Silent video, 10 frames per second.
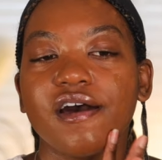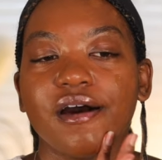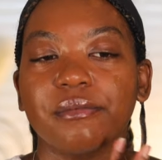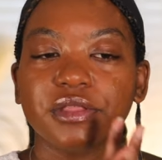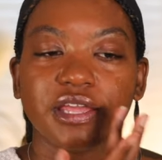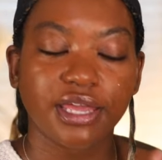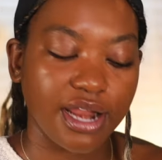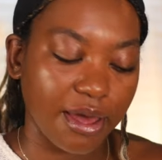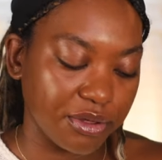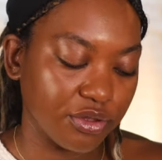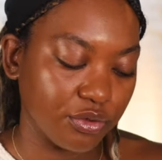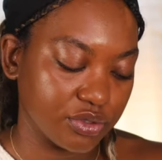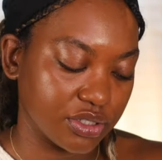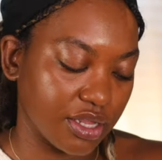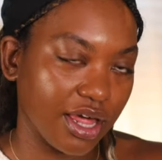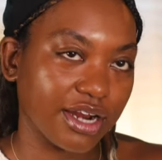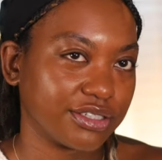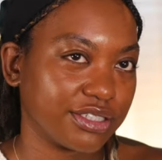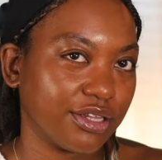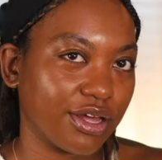I'm thinking I be using a lot of
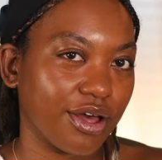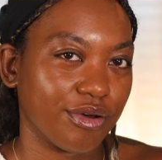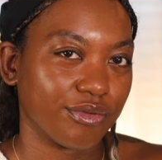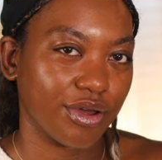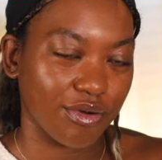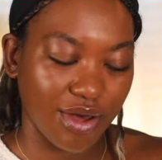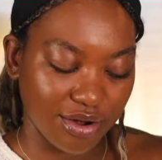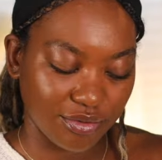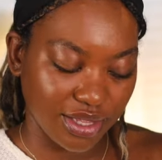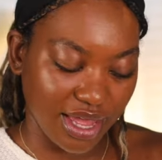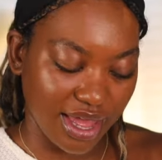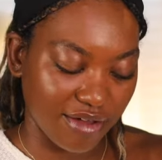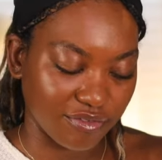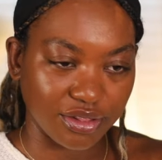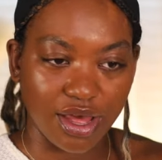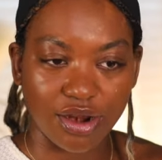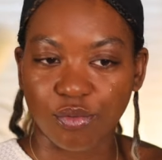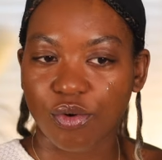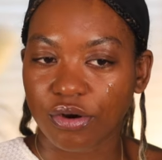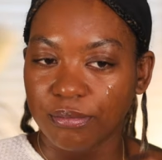silicone though. I don't think I have a lot of
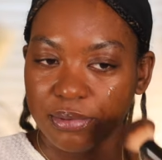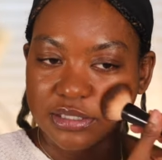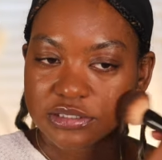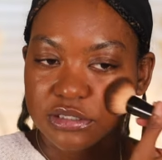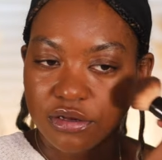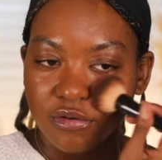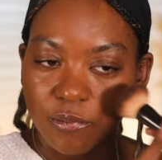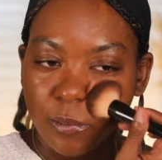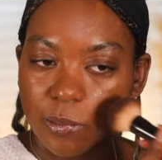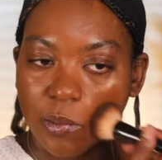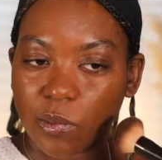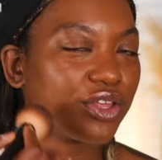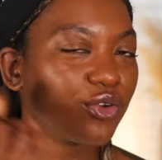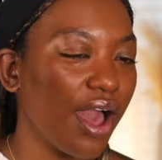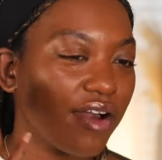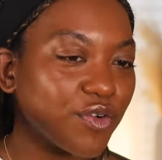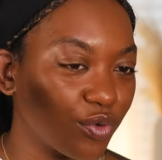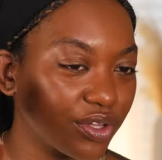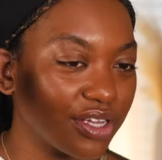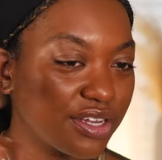water-based stuff. When you have a
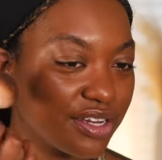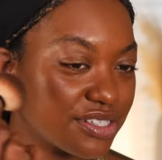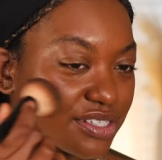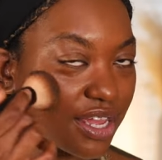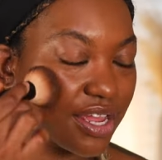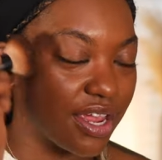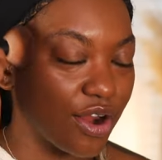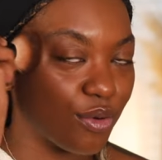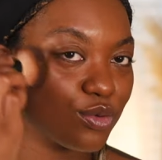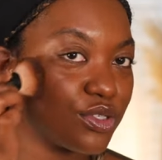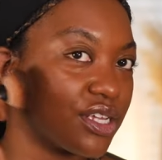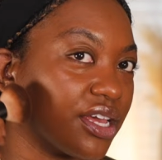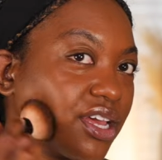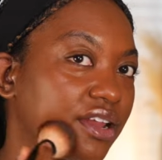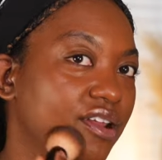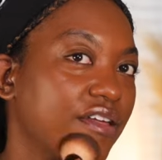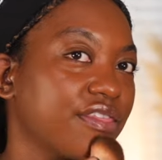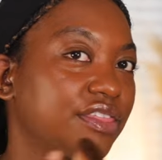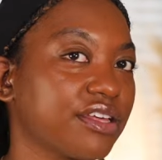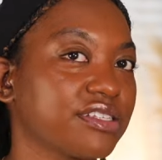really good skincare routine,
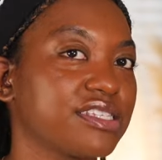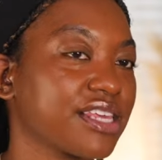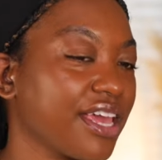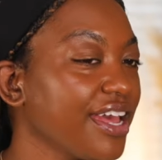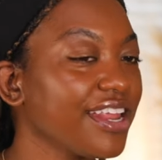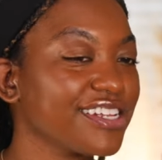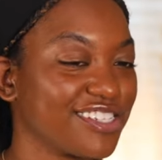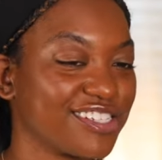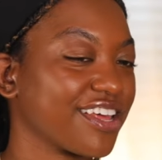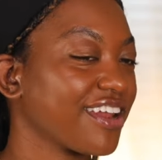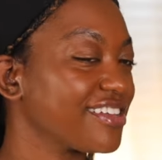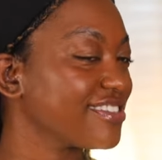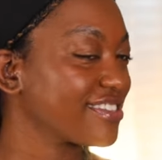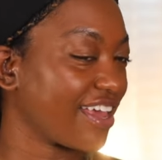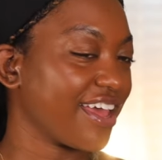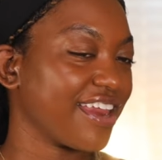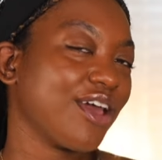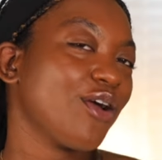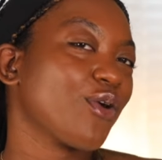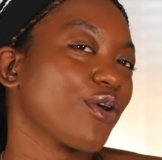the skin is just gonna skin
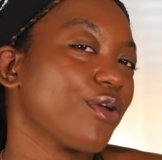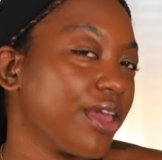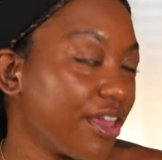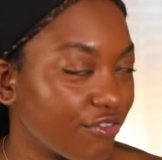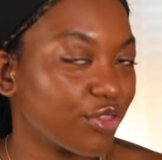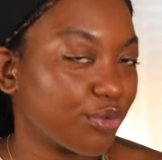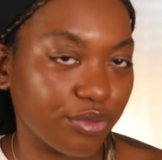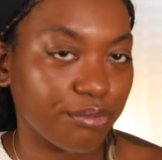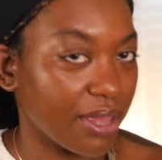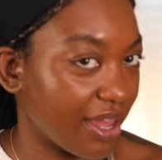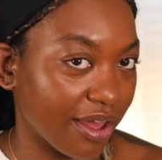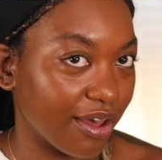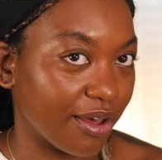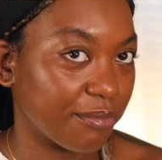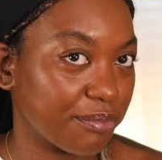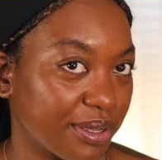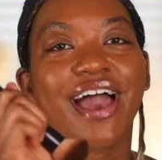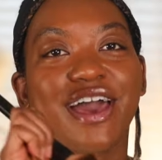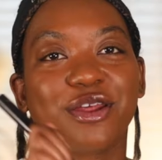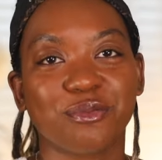even through the makeup.
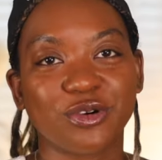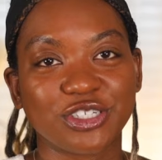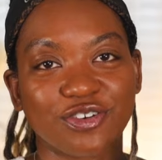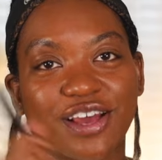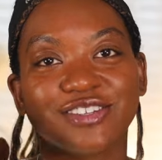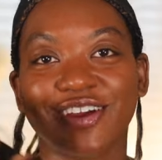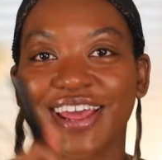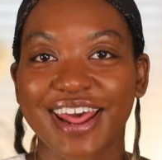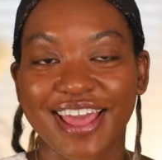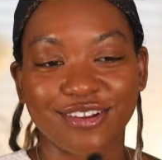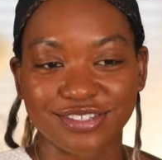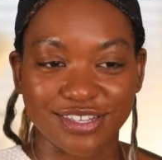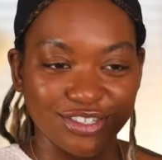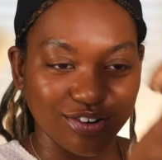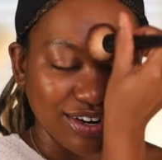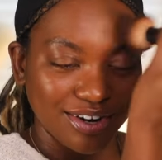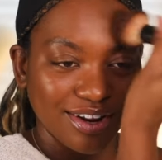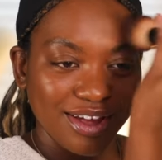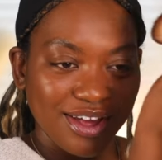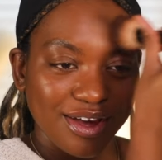I had on moisturizer and I had on sunscreen
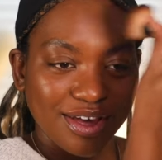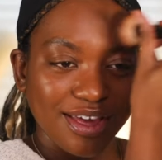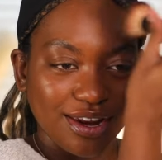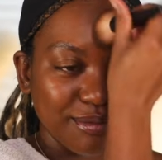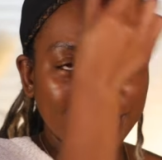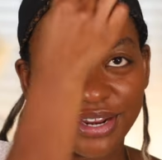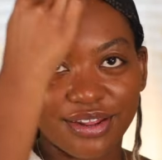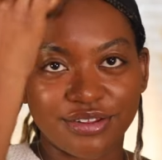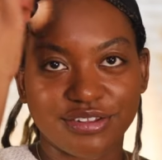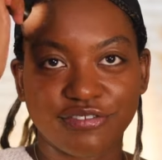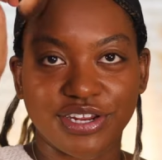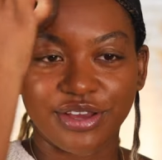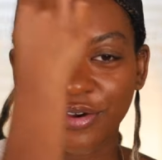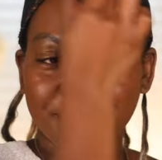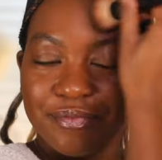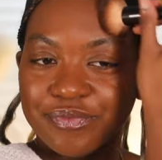in the beginning of this video.